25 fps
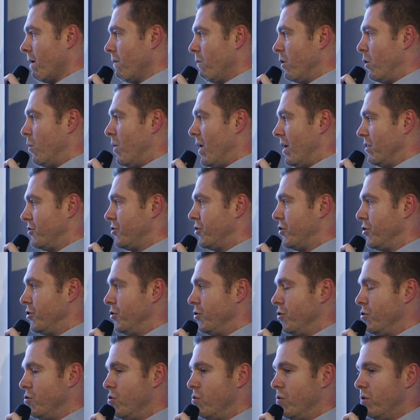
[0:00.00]
We want
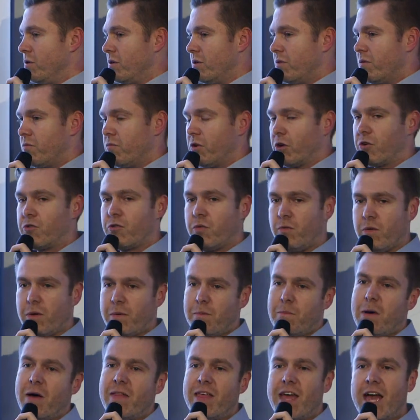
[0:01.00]
to,
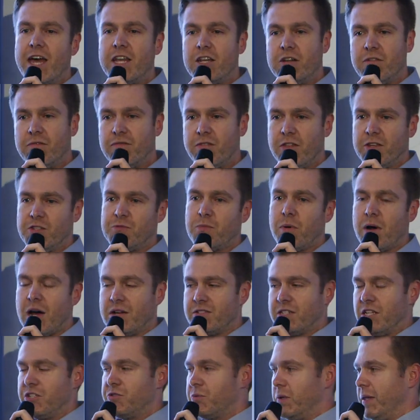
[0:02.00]
by the end of this
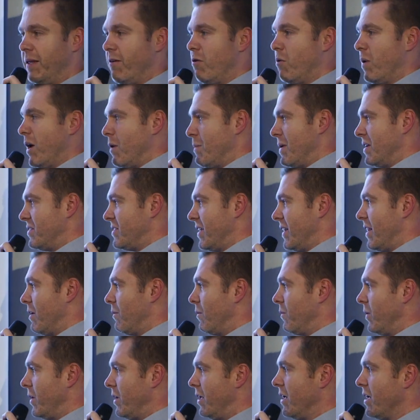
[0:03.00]
process really, we want to be a state
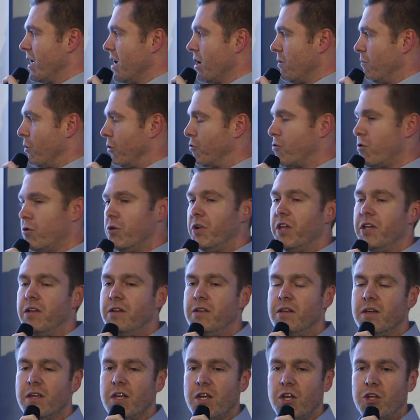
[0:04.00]
that we
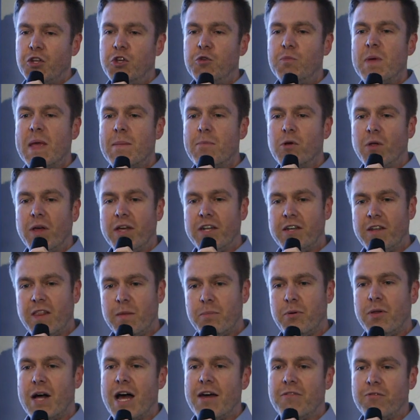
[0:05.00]
recruited new people into the
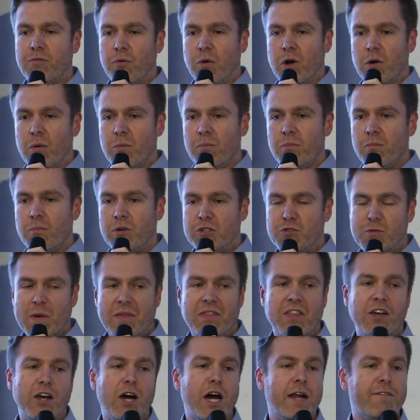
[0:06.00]
platform, which
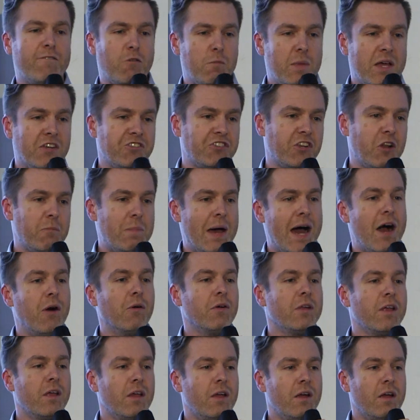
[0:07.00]
meant they got information
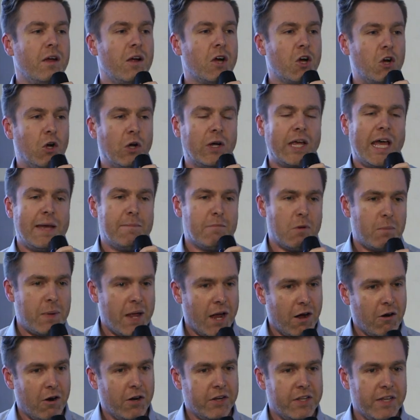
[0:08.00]
about hurricane
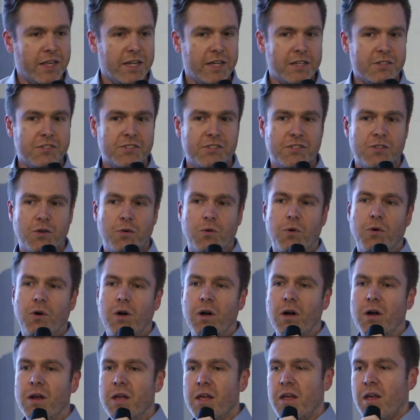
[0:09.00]
preparedness,
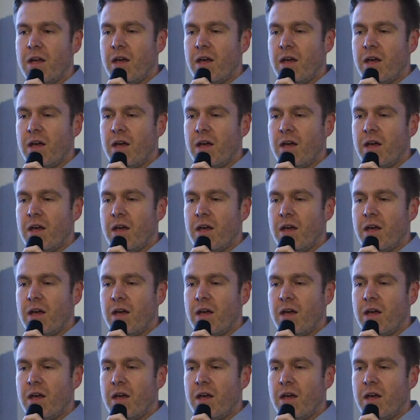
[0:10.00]
or